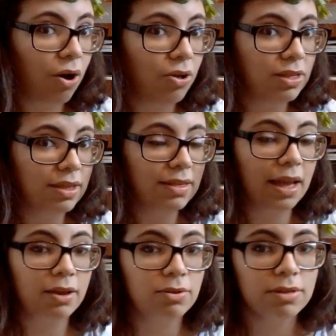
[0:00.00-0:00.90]
on this
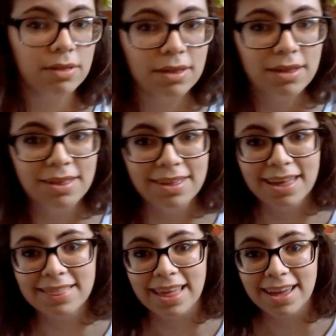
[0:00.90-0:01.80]
angle. I
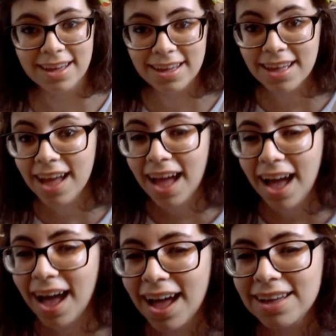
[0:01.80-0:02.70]
think.
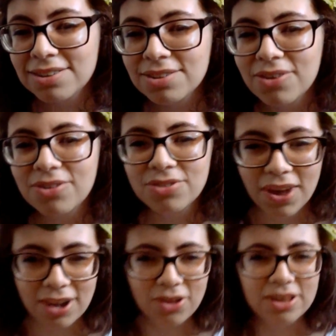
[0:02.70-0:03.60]
I don't know. Do
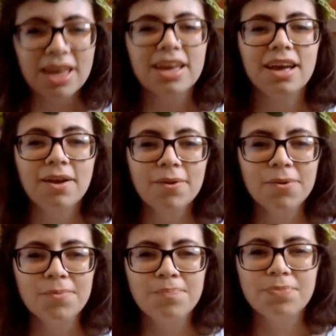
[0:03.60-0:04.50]
I look like
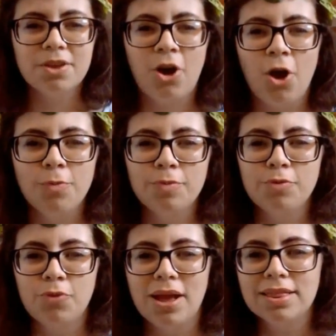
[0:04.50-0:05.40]
Carmen
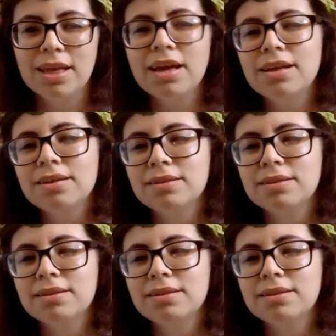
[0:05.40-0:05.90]
Miranda?